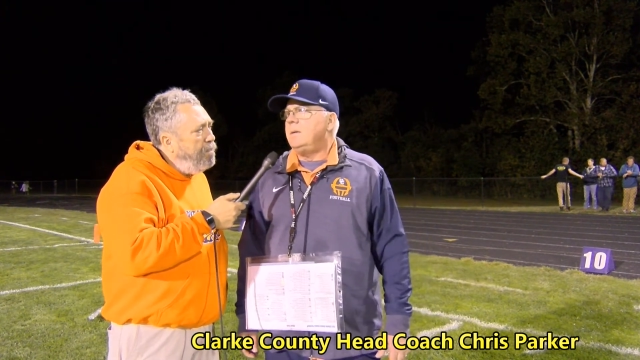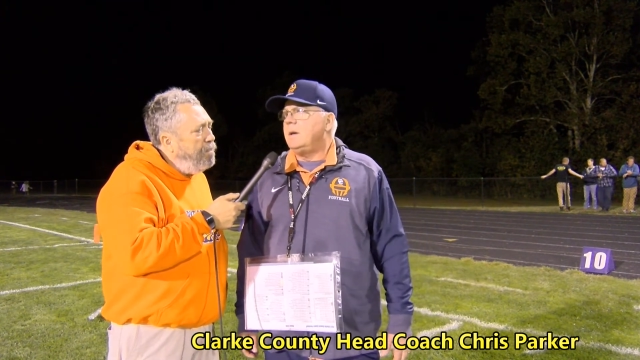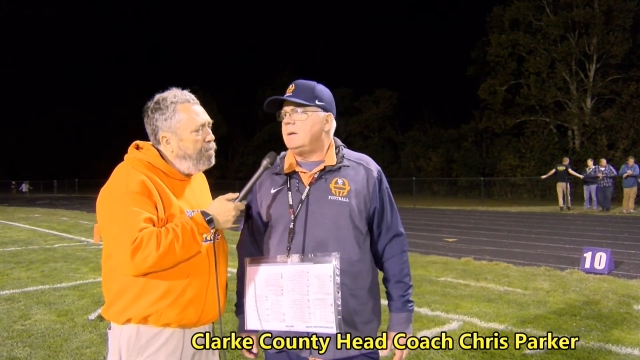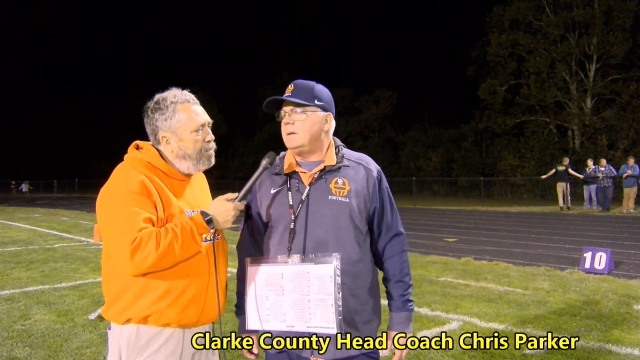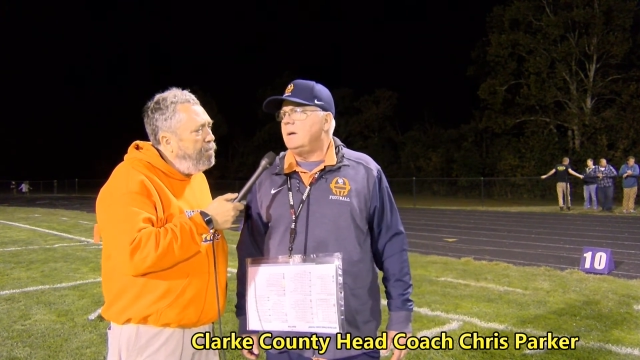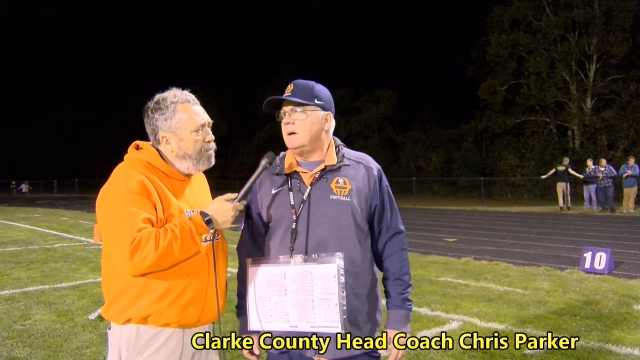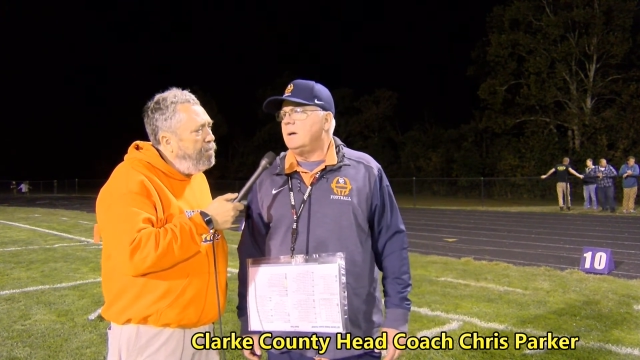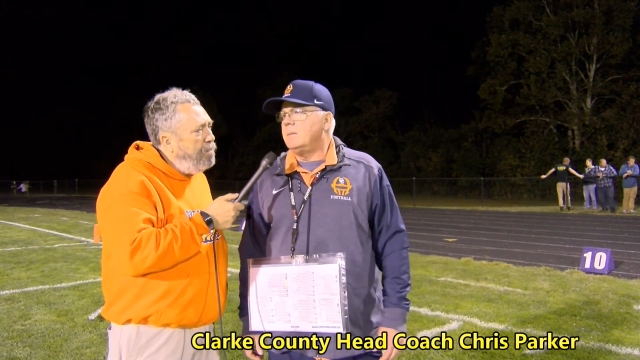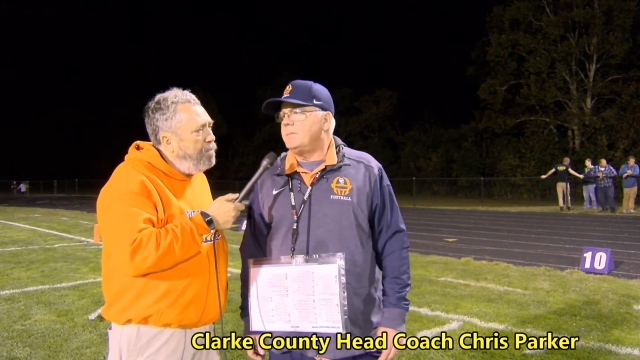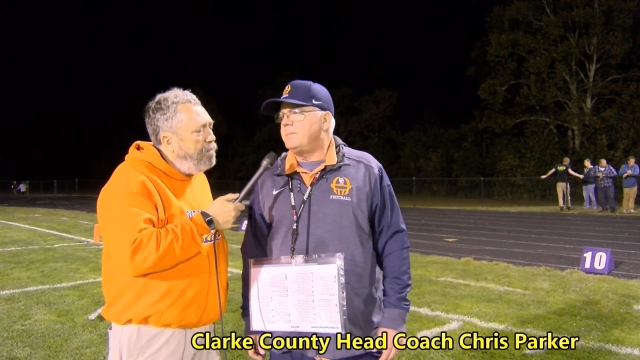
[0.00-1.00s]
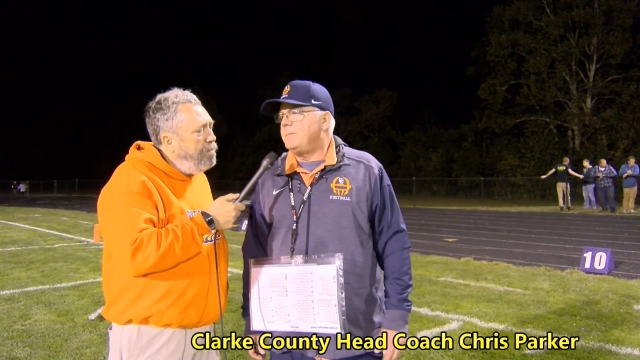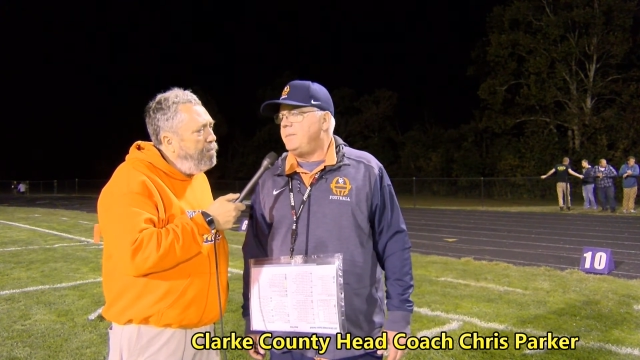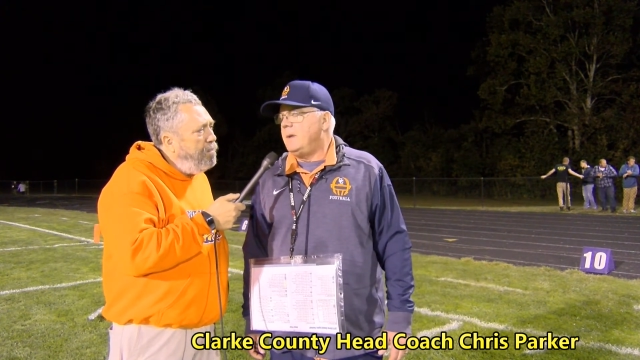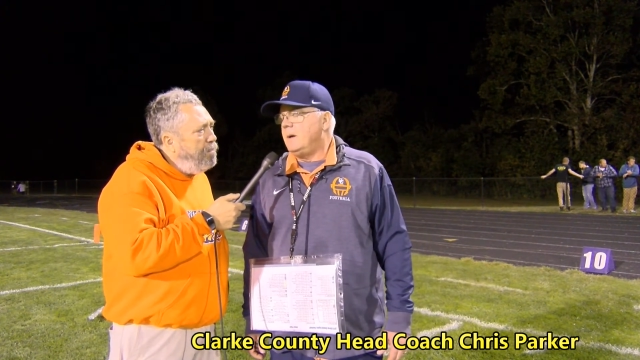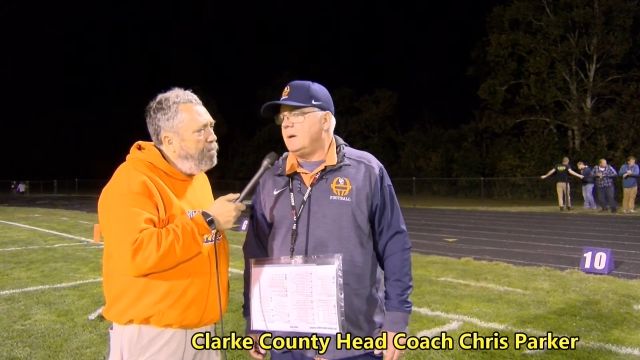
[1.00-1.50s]
Speaker 1: the uh,
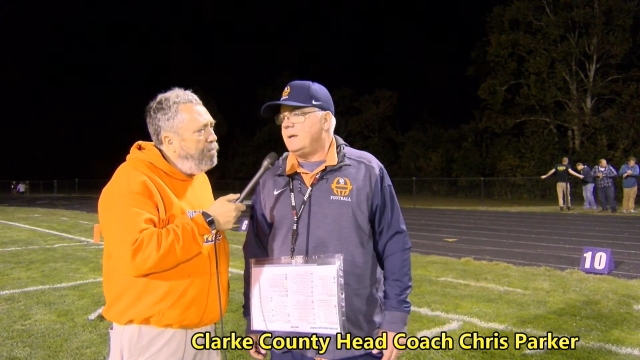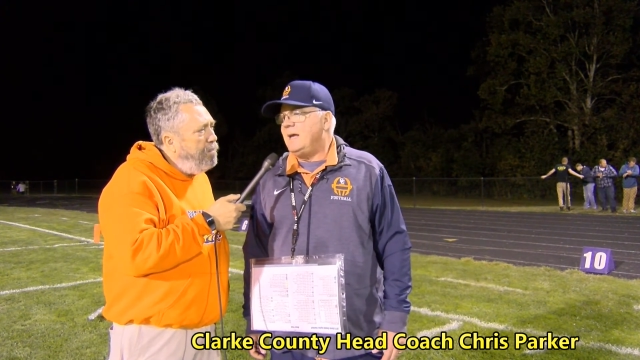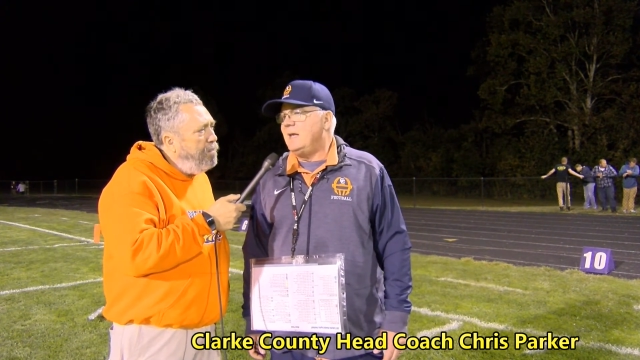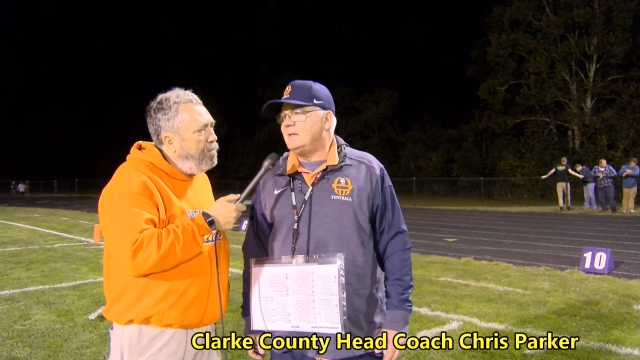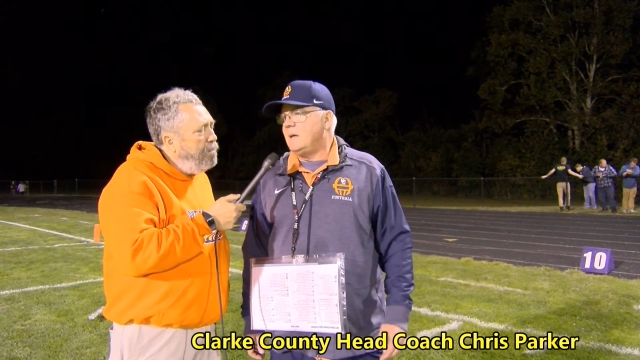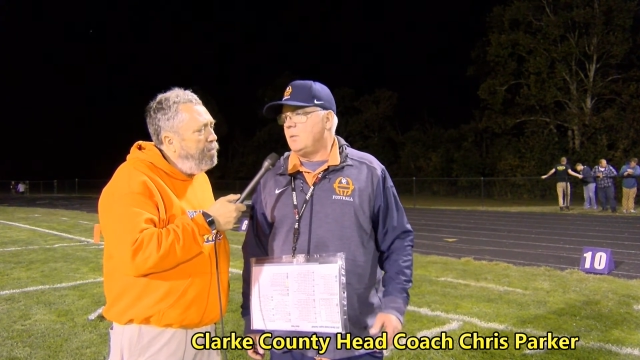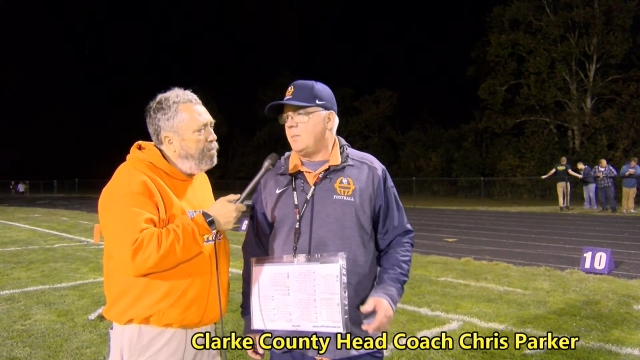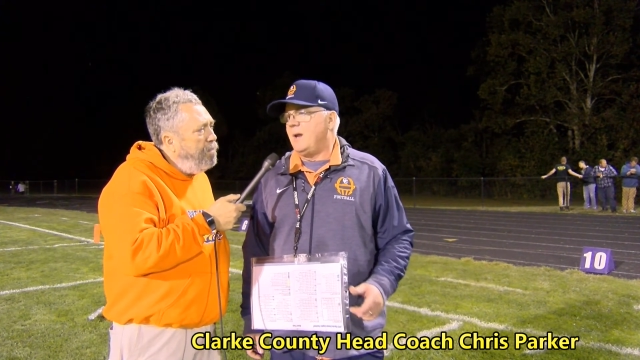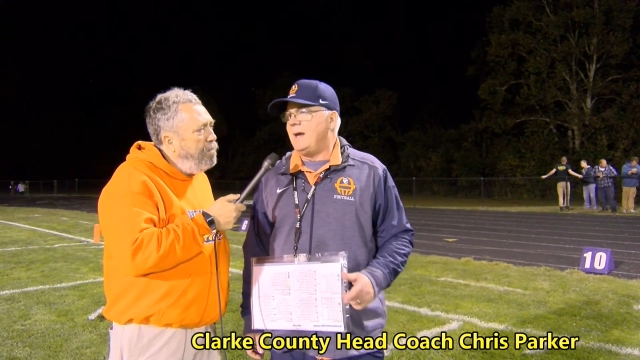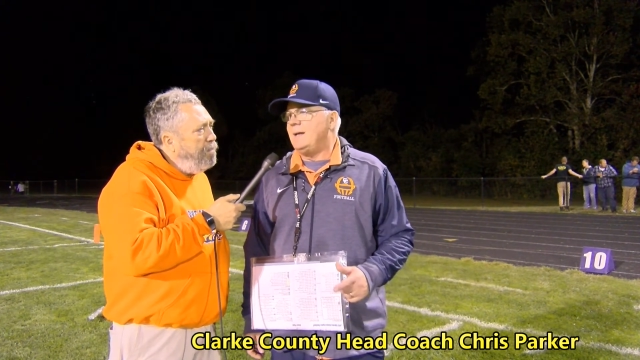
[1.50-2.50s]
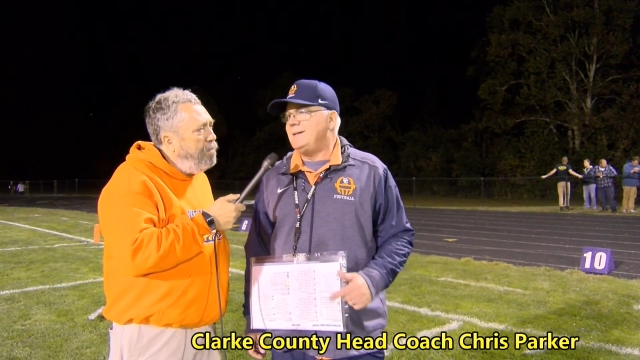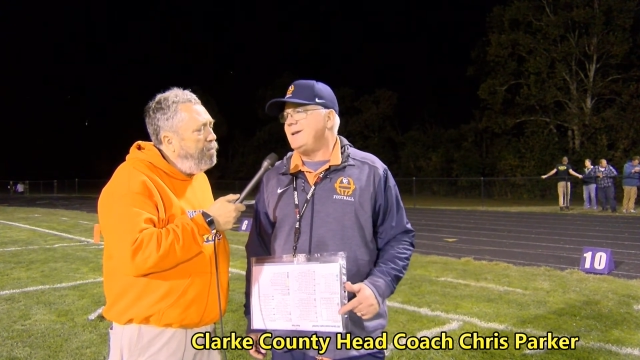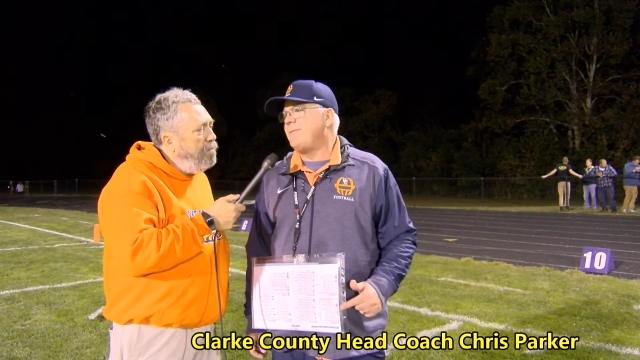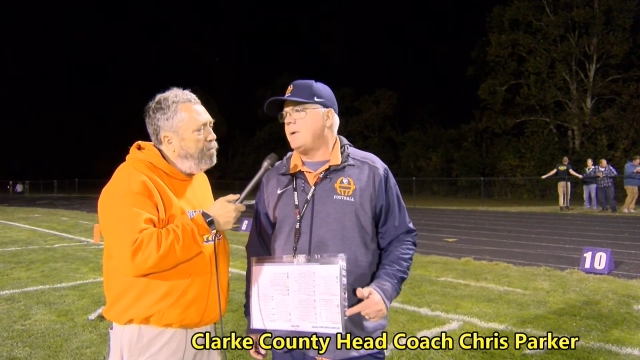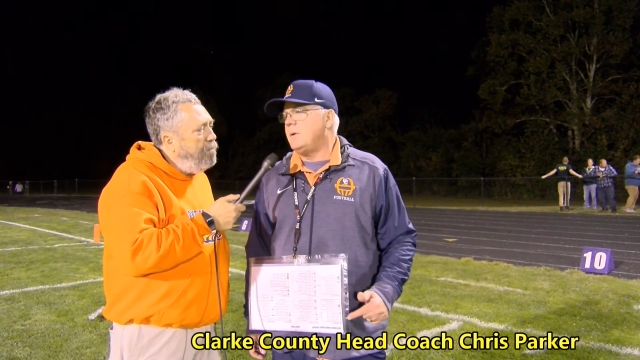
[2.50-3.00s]
the kids that were playing in
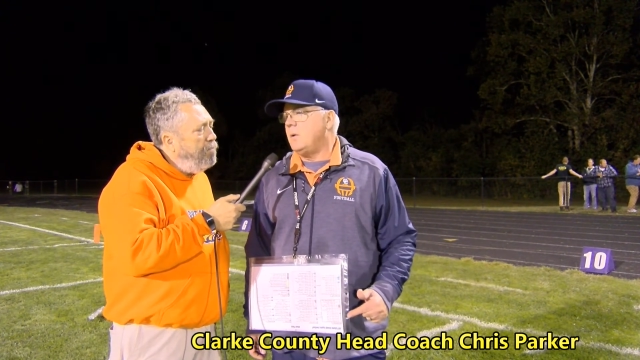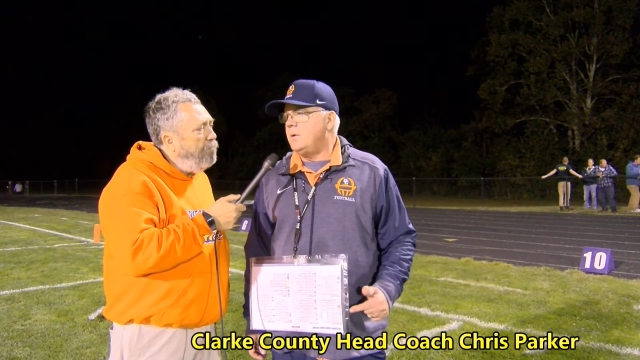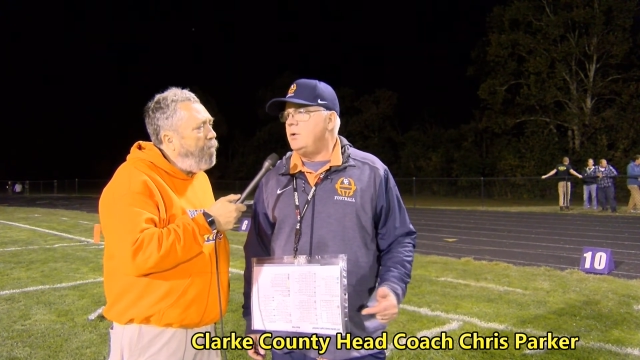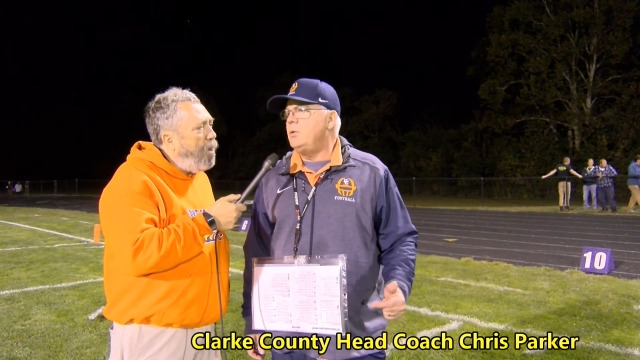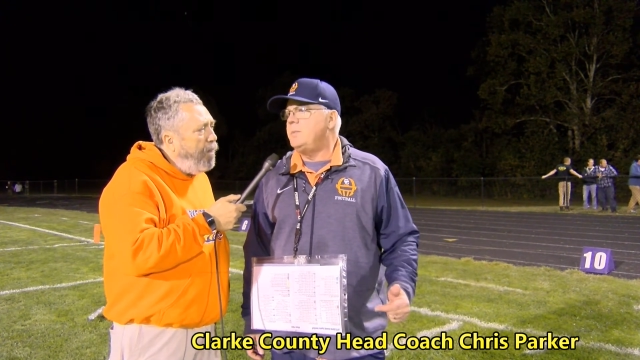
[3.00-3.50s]
different or new